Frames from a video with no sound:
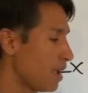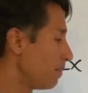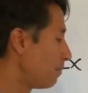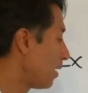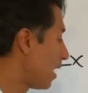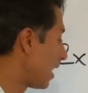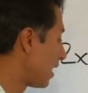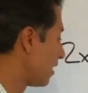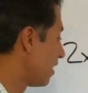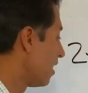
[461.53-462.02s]

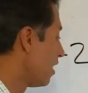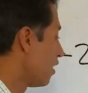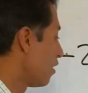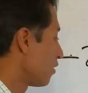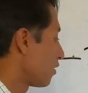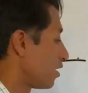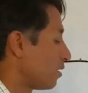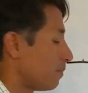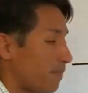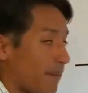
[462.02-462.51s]
but
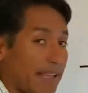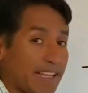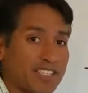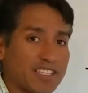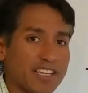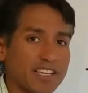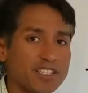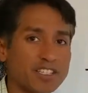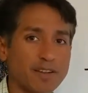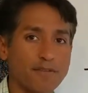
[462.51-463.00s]
the
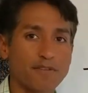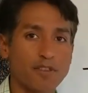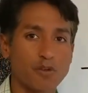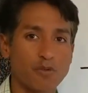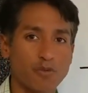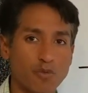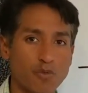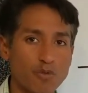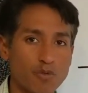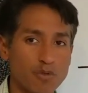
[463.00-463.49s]
basics of the
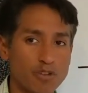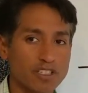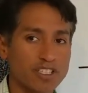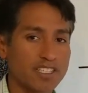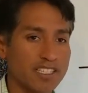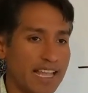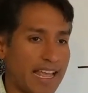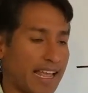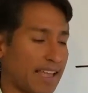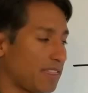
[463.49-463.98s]
rules
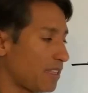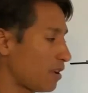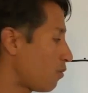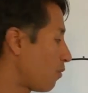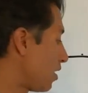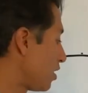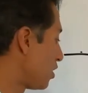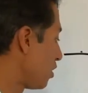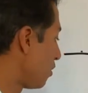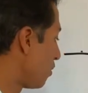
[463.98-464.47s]
say that
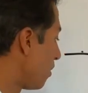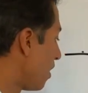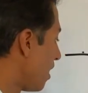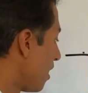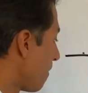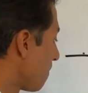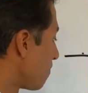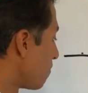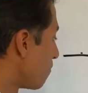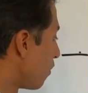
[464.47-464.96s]
when you
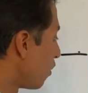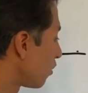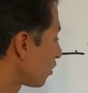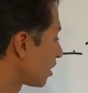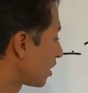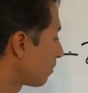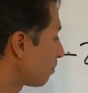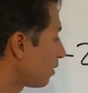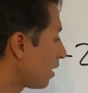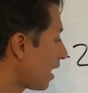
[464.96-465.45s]

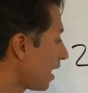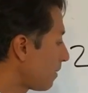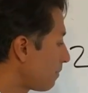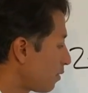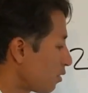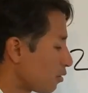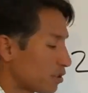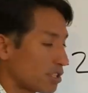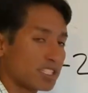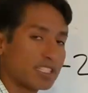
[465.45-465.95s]
multiply
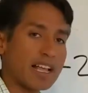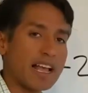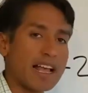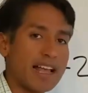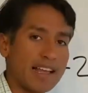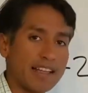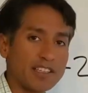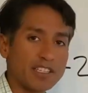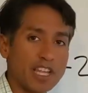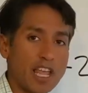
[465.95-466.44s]
both
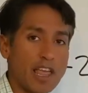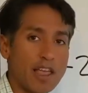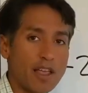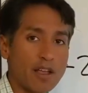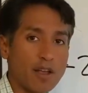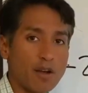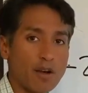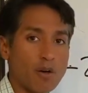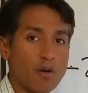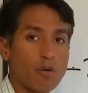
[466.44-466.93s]
sides
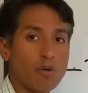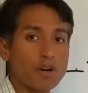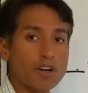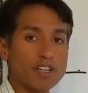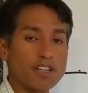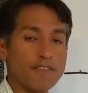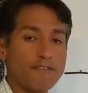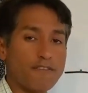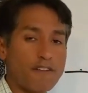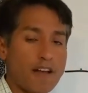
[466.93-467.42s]
or
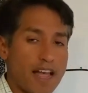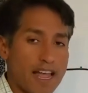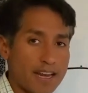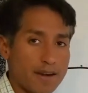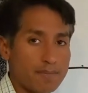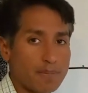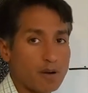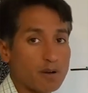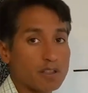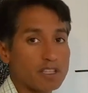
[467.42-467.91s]

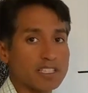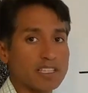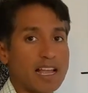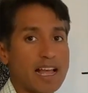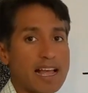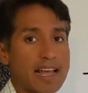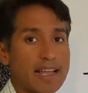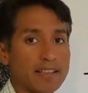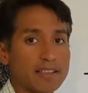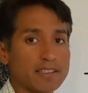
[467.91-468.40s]
divide both
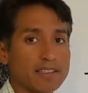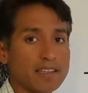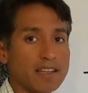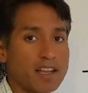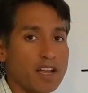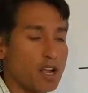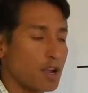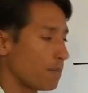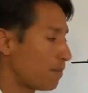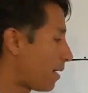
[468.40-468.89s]
sides
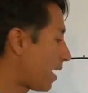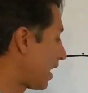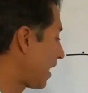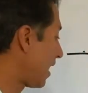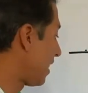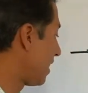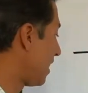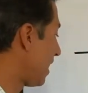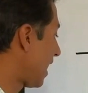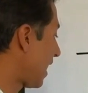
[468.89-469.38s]
by
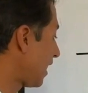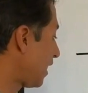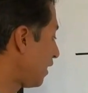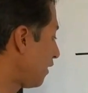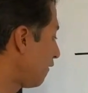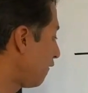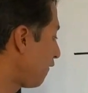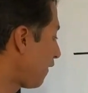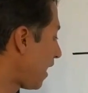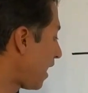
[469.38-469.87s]
a
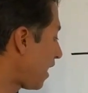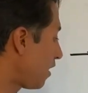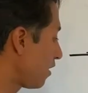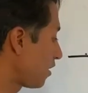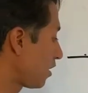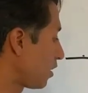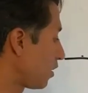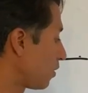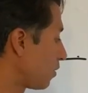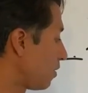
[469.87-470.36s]
negative
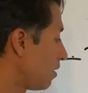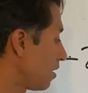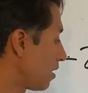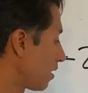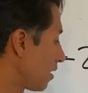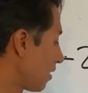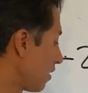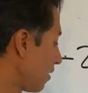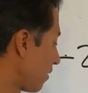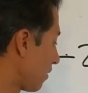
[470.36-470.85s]
value,
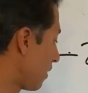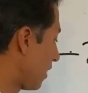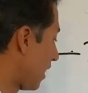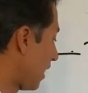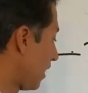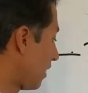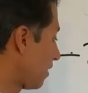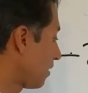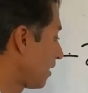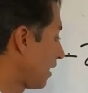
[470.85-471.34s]

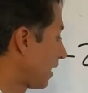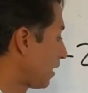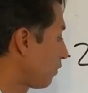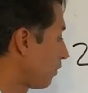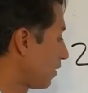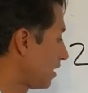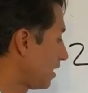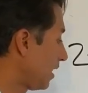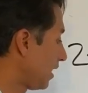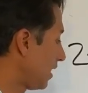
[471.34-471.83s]
okay, like
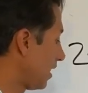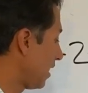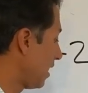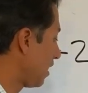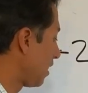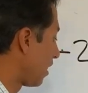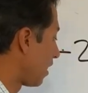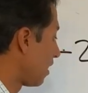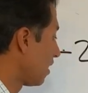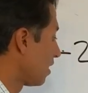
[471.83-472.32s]
we did
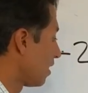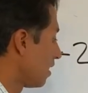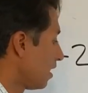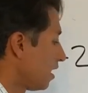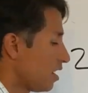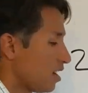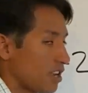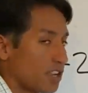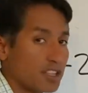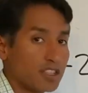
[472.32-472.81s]
here,
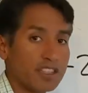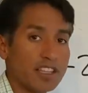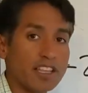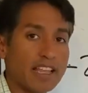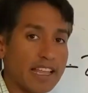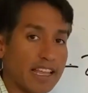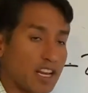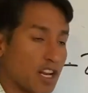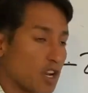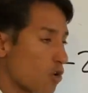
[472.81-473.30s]
the
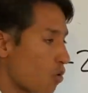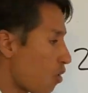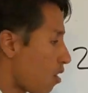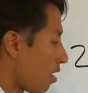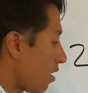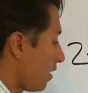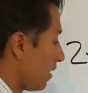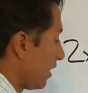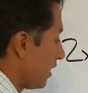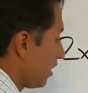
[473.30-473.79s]

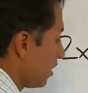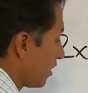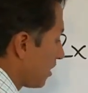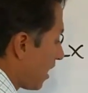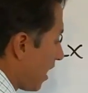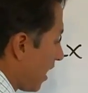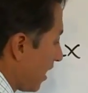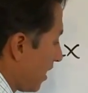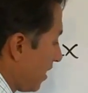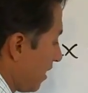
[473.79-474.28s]
inequality
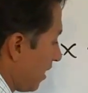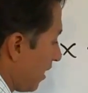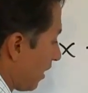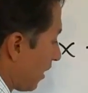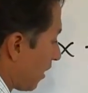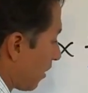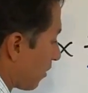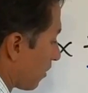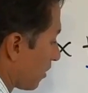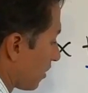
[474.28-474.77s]
sign
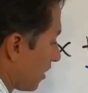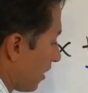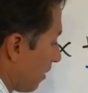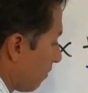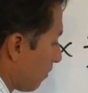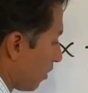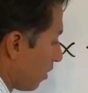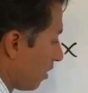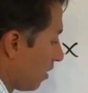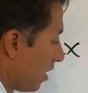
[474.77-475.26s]
here or
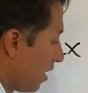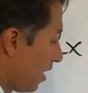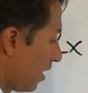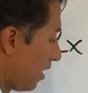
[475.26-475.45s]
symbol